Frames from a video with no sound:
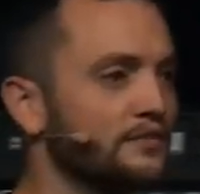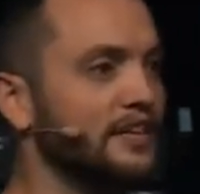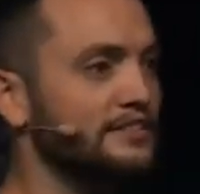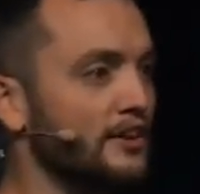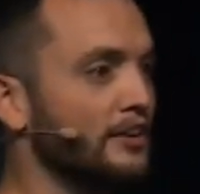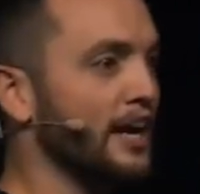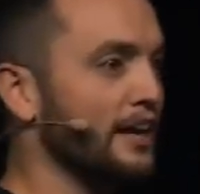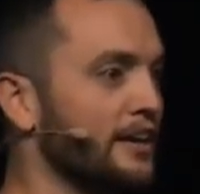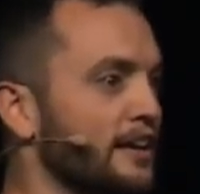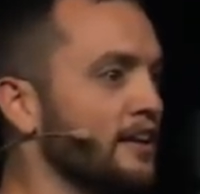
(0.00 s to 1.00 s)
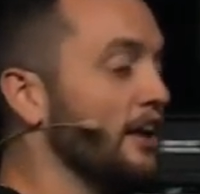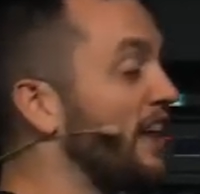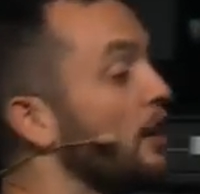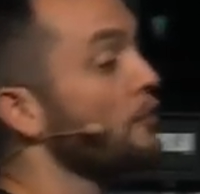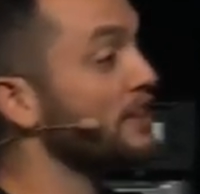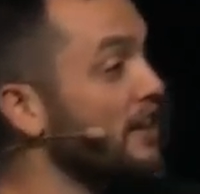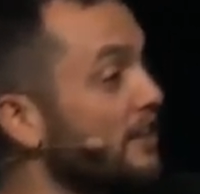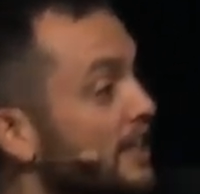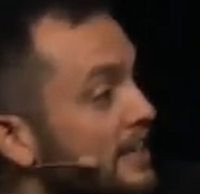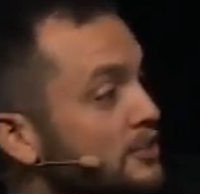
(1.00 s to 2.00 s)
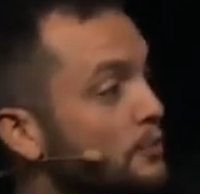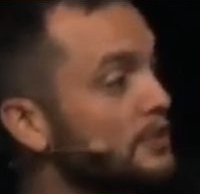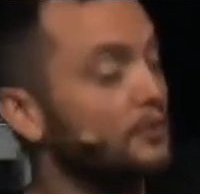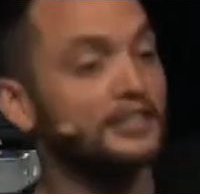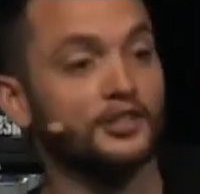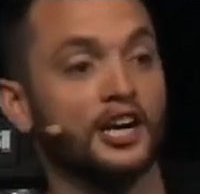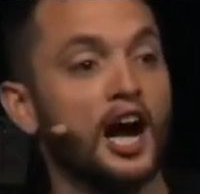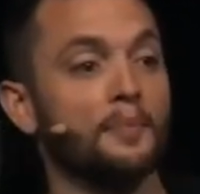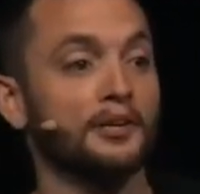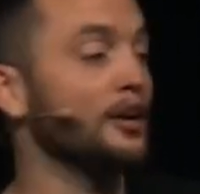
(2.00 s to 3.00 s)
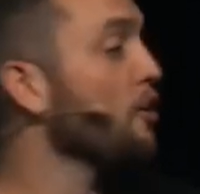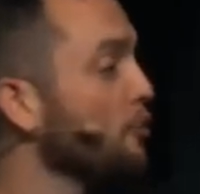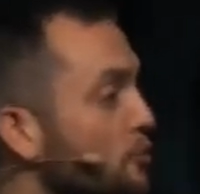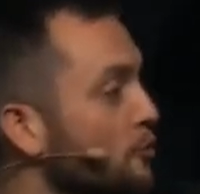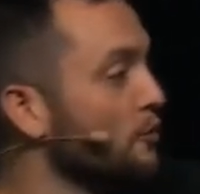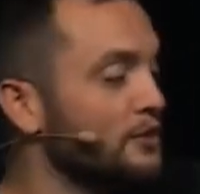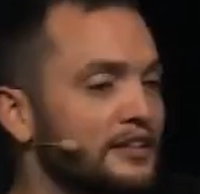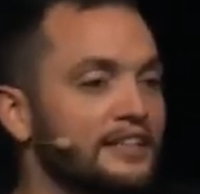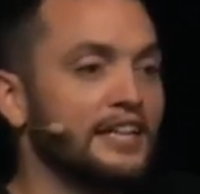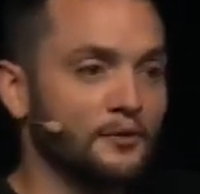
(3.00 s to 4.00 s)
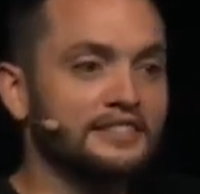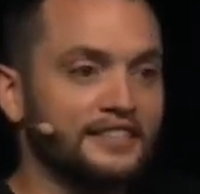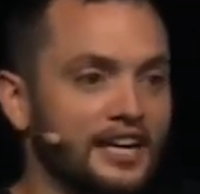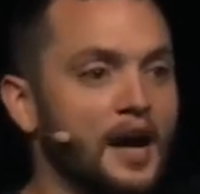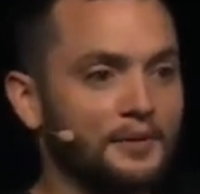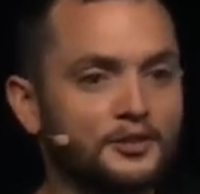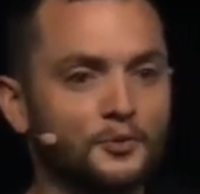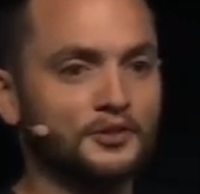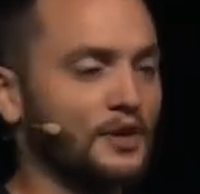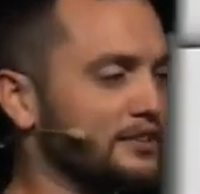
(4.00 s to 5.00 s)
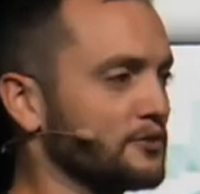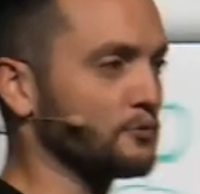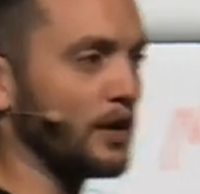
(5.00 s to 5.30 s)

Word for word: the VSL guy. And that guy over there, he's the one that writes your copy. Oh, cool. They writes the copy. He's the one that actually